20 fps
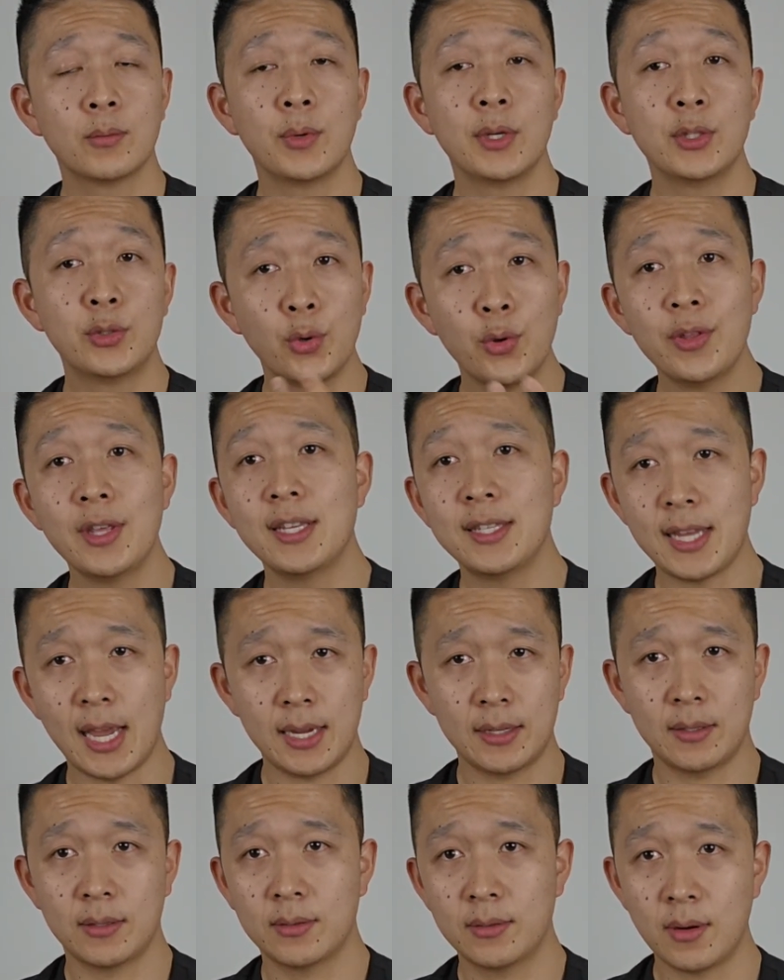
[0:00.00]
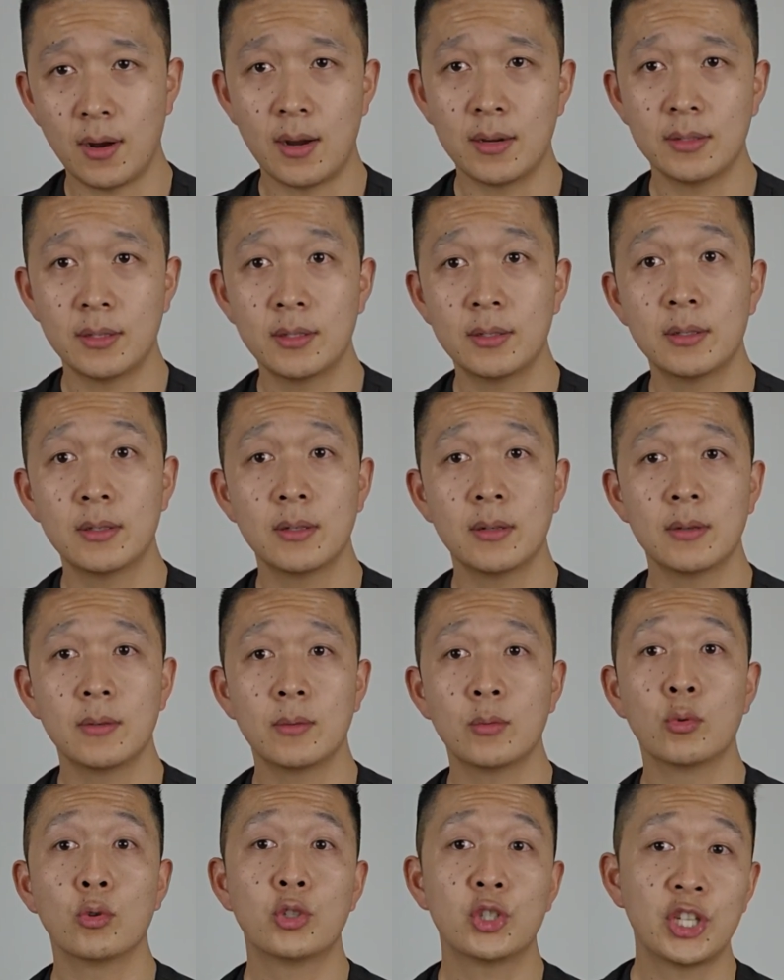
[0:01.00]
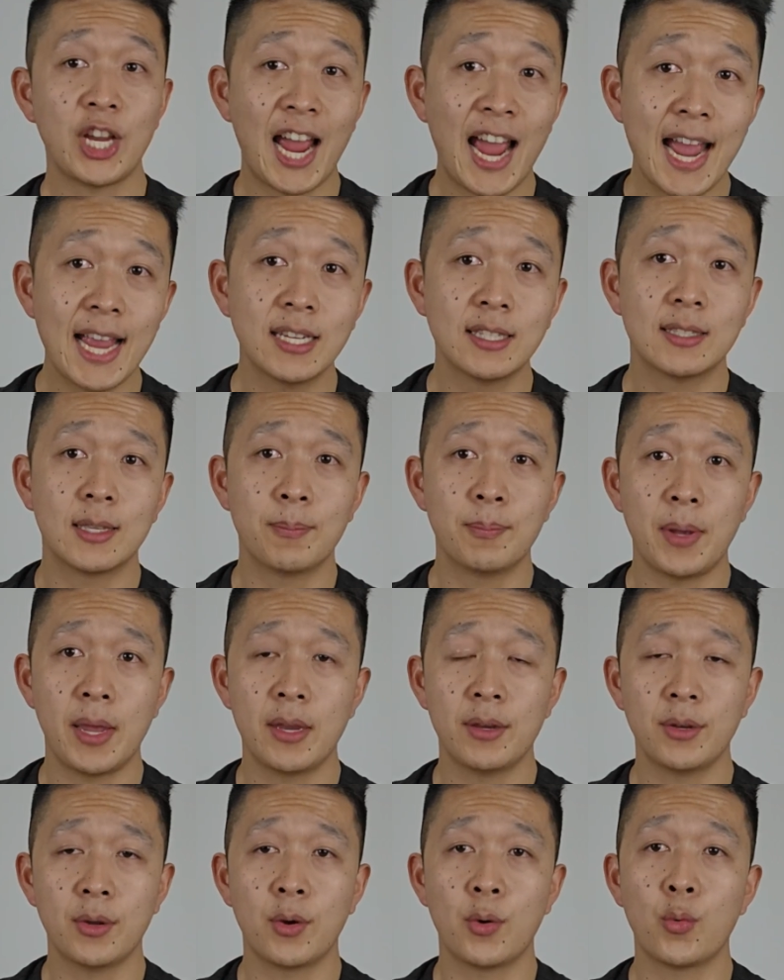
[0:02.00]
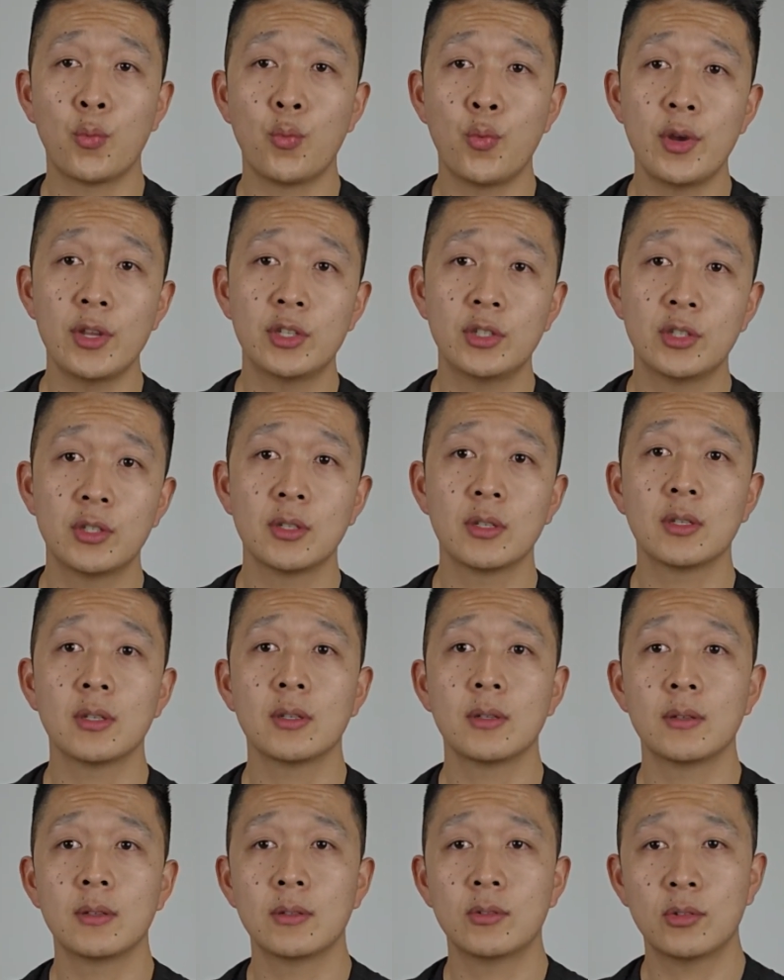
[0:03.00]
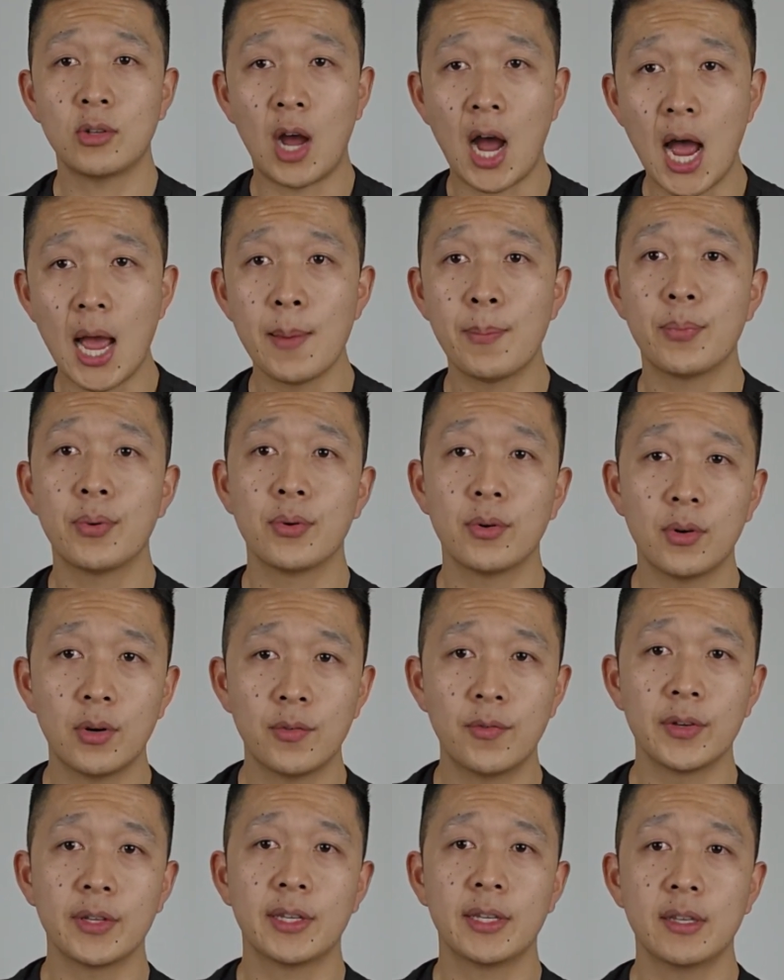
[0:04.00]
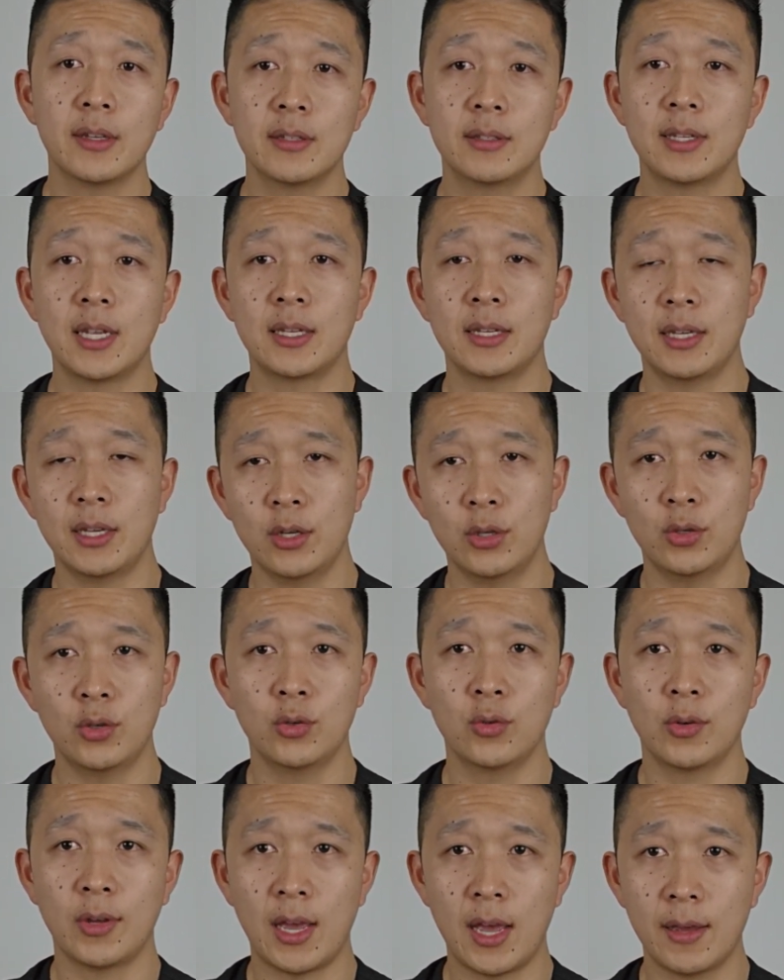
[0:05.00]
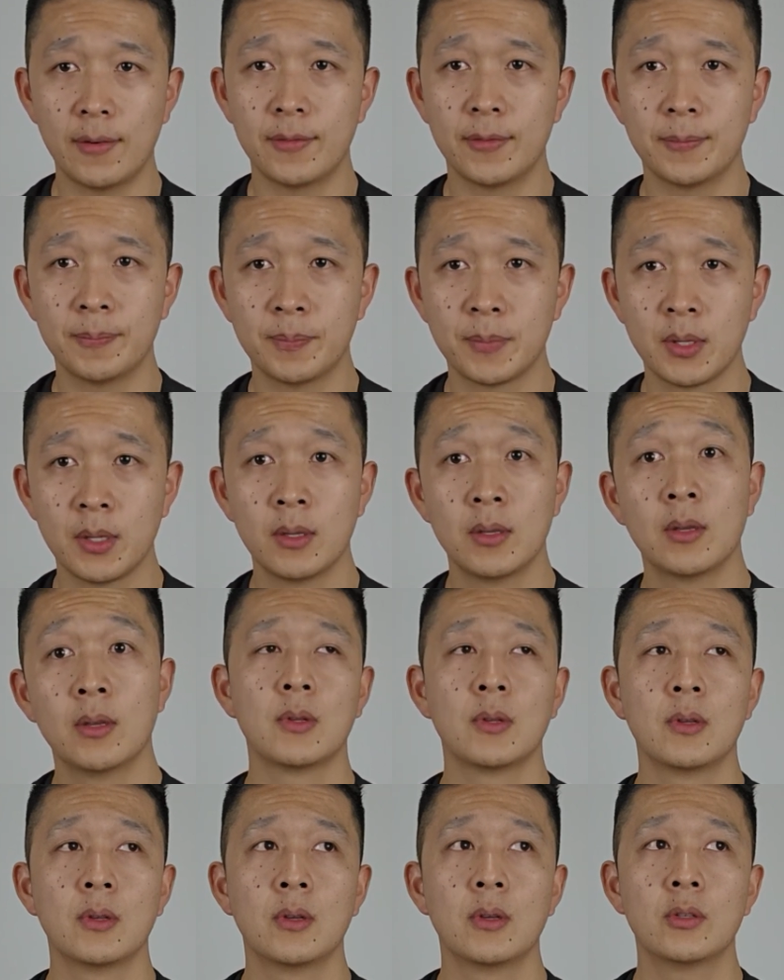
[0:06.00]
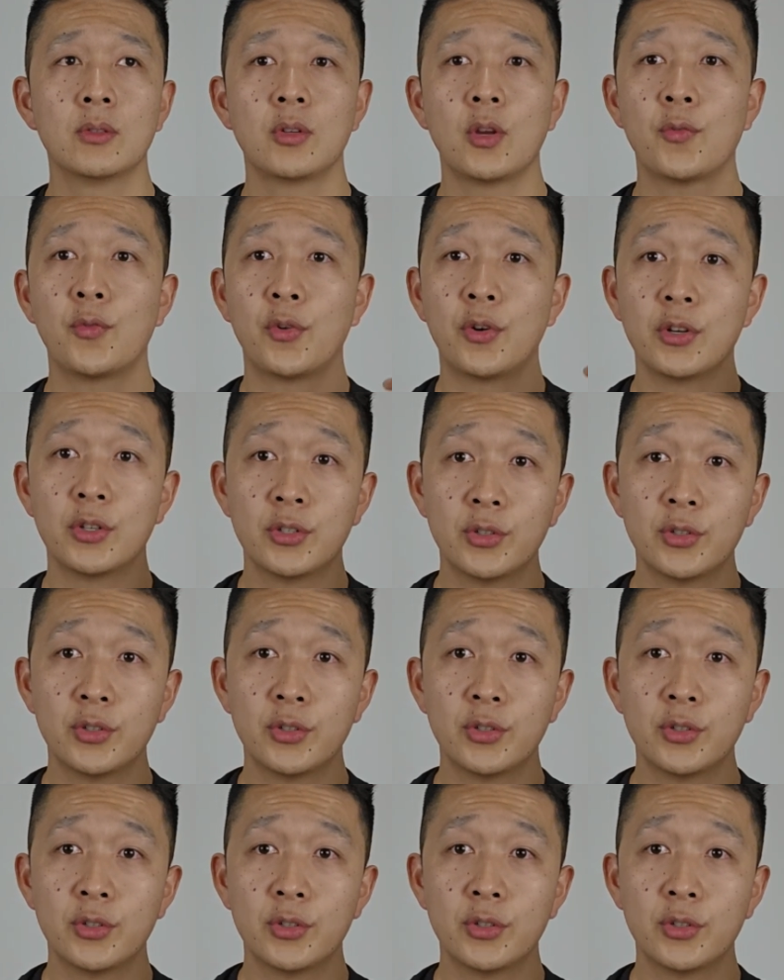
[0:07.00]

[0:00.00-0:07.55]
we do these exercises will change depending on which type of Achilles tendon issue you have. So for